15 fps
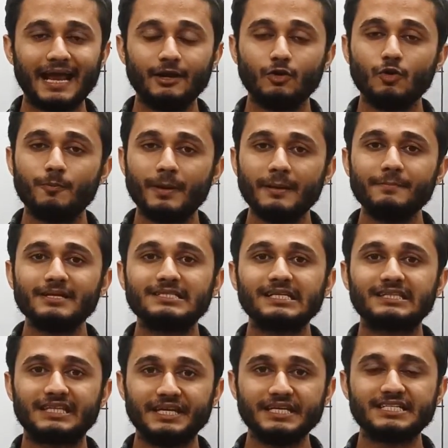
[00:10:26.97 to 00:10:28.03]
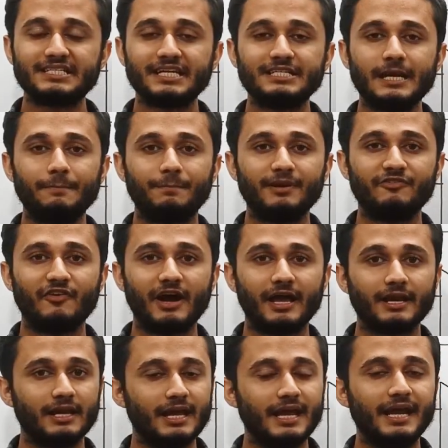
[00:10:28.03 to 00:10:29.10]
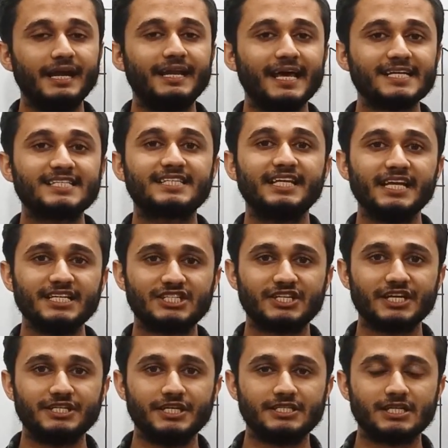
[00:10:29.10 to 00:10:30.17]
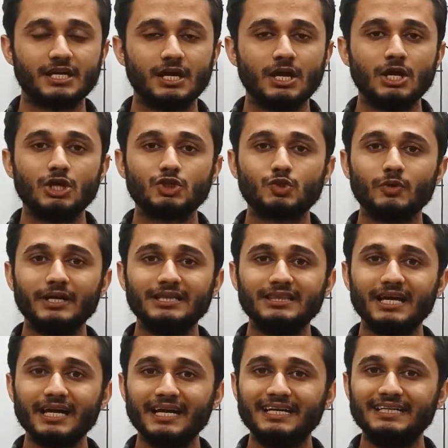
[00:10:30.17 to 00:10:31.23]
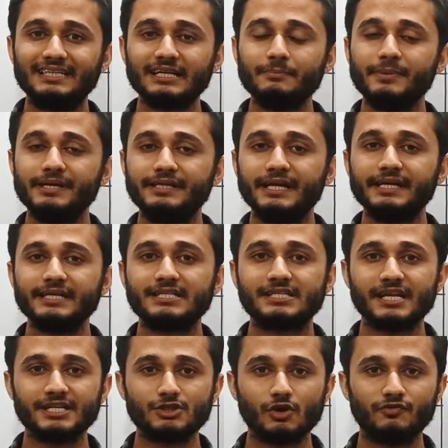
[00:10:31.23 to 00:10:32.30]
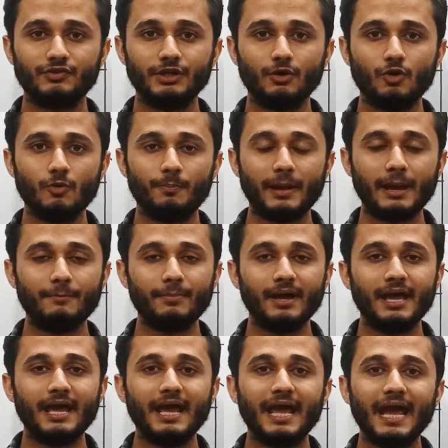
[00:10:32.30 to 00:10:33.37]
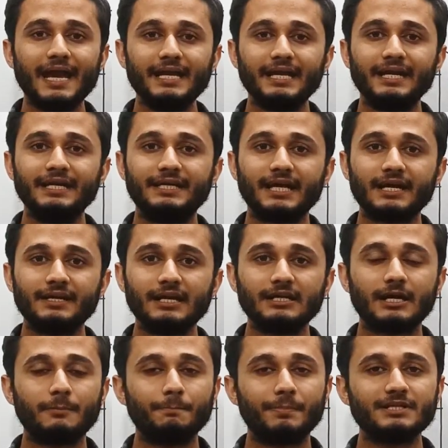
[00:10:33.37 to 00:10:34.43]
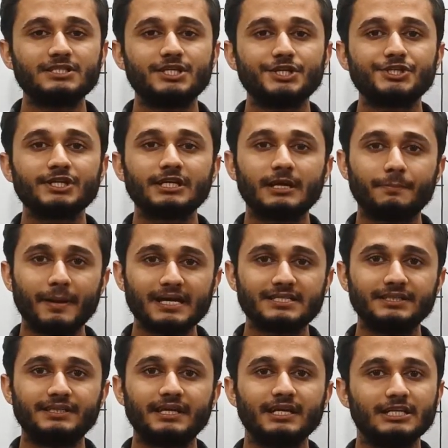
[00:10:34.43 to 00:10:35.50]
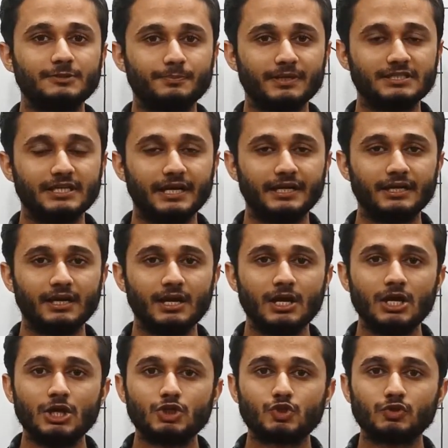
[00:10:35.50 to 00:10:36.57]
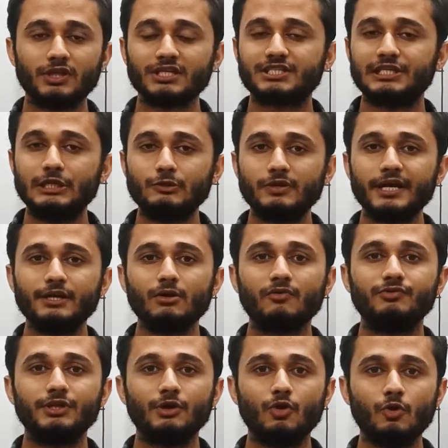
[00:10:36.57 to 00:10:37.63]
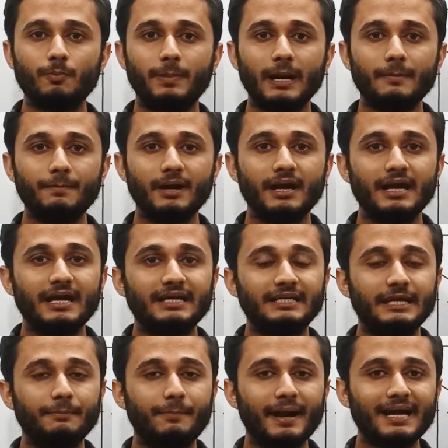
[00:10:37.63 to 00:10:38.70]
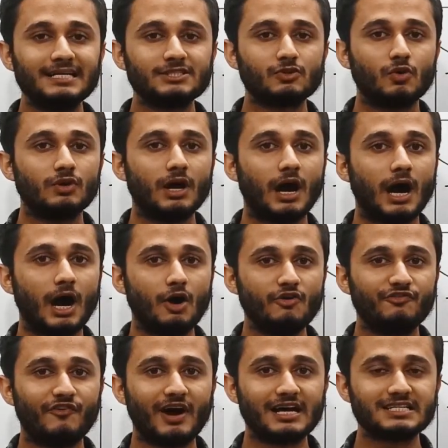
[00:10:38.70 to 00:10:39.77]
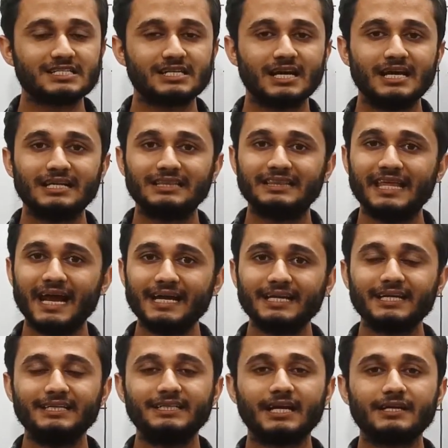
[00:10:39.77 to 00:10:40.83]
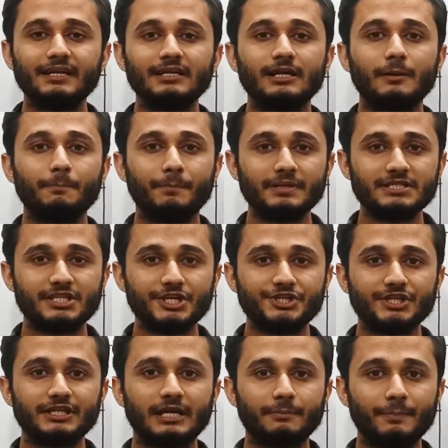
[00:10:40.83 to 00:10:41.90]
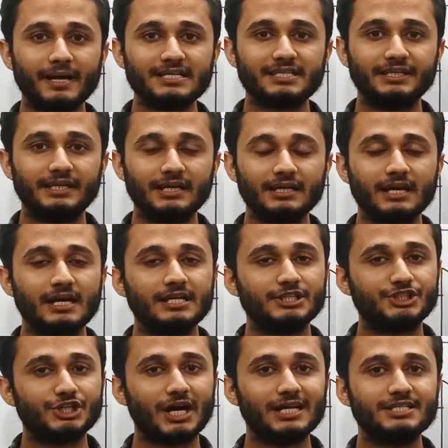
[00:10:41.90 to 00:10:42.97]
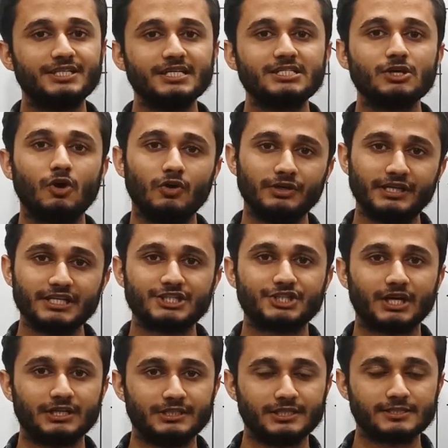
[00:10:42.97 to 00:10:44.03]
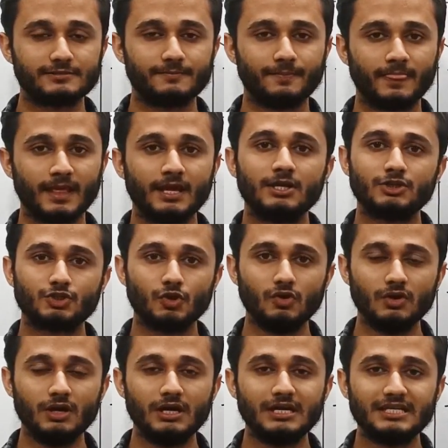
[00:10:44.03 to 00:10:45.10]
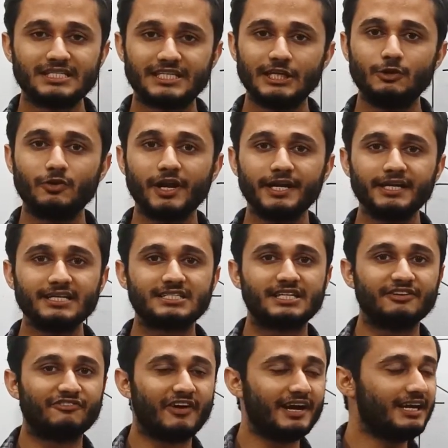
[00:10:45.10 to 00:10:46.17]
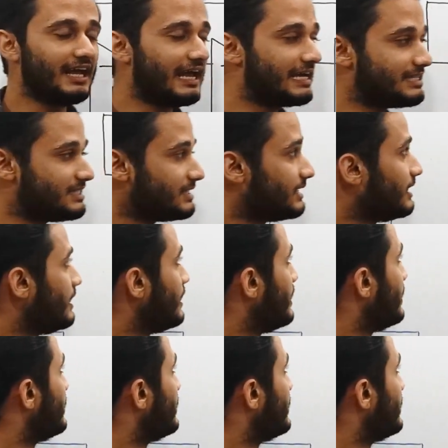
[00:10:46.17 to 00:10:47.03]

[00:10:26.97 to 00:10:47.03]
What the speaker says: an op-amp is a 3-stage amplifier. It has 3 stages. So in the intermediate stage of the op-amp, an internal compensation capacitor is present. So the slew rate of the op-amp depends on how fast that internal compensation capacitor charges or discharges. So slew rate is defined as